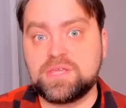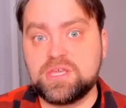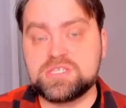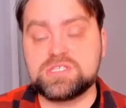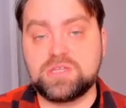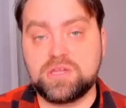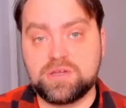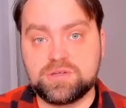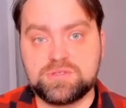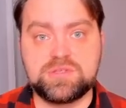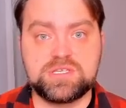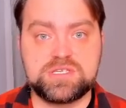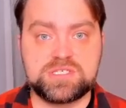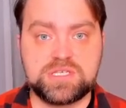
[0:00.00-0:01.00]
he's near
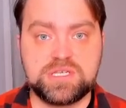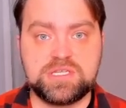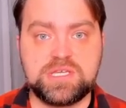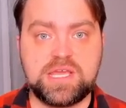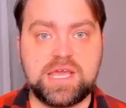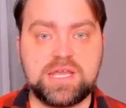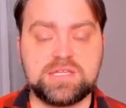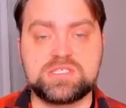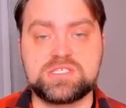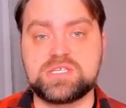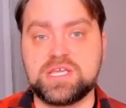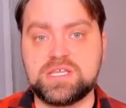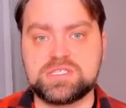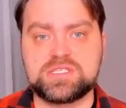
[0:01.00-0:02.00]
to the city and
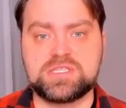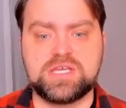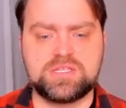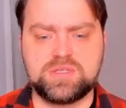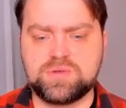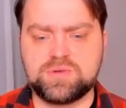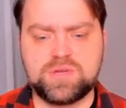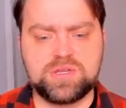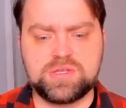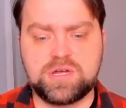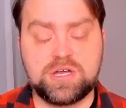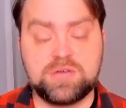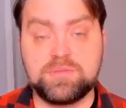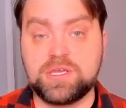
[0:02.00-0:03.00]
says that
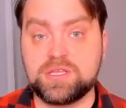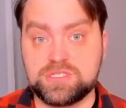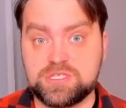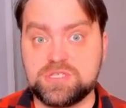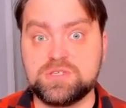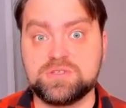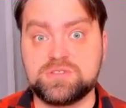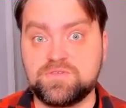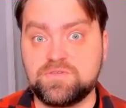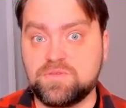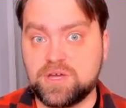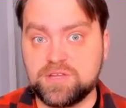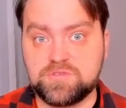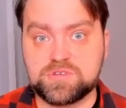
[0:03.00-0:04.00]
Ukrainian army continued to
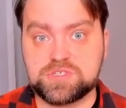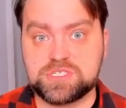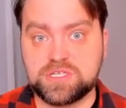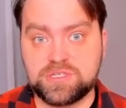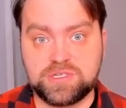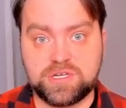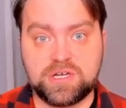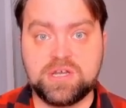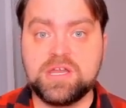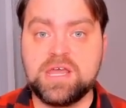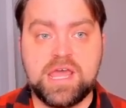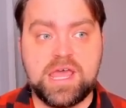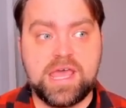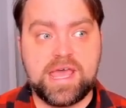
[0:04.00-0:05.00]
fight for Soledar.
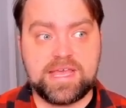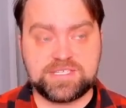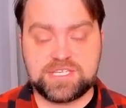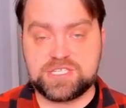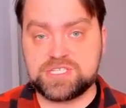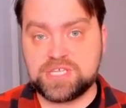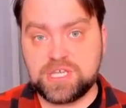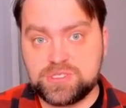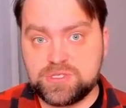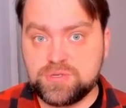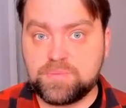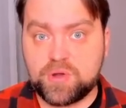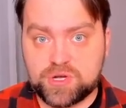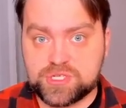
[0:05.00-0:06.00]
As I say to
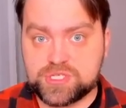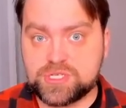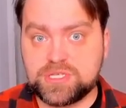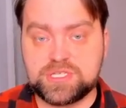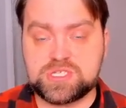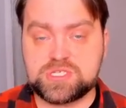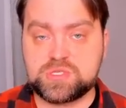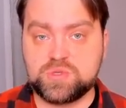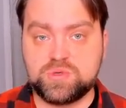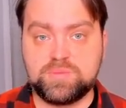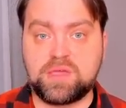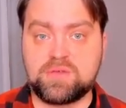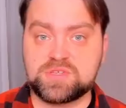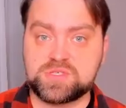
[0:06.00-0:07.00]
you, partially it's true
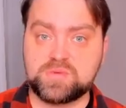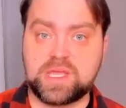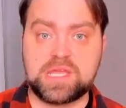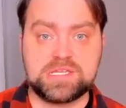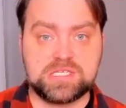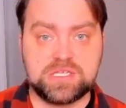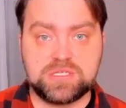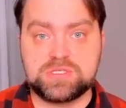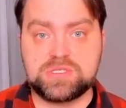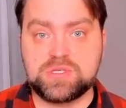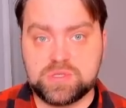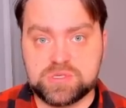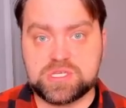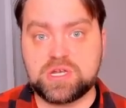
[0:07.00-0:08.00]
because we continue
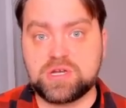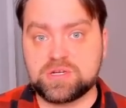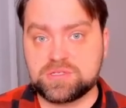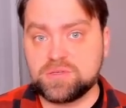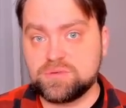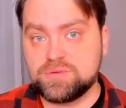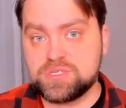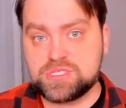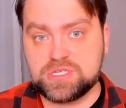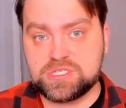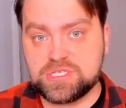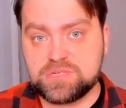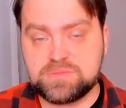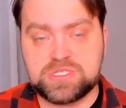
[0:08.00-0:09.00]
to use artillery
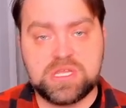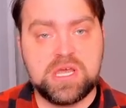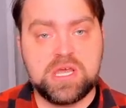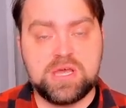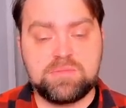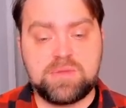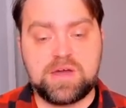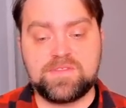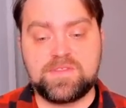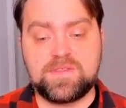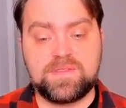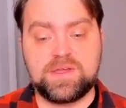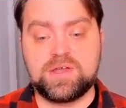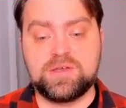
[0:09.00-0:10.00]
systems,
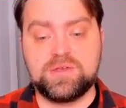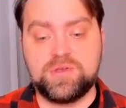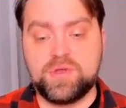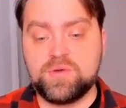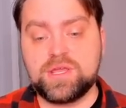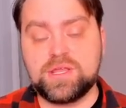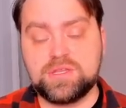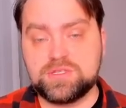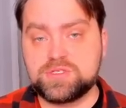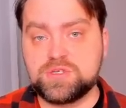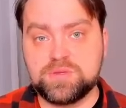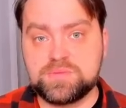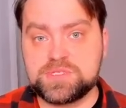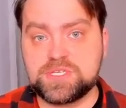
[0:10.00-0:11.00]
but there are no any
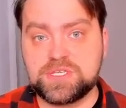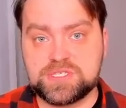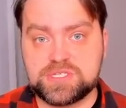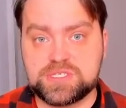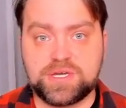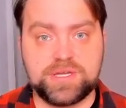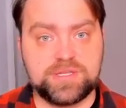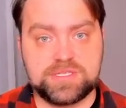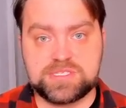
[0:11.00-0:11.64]
troops inside the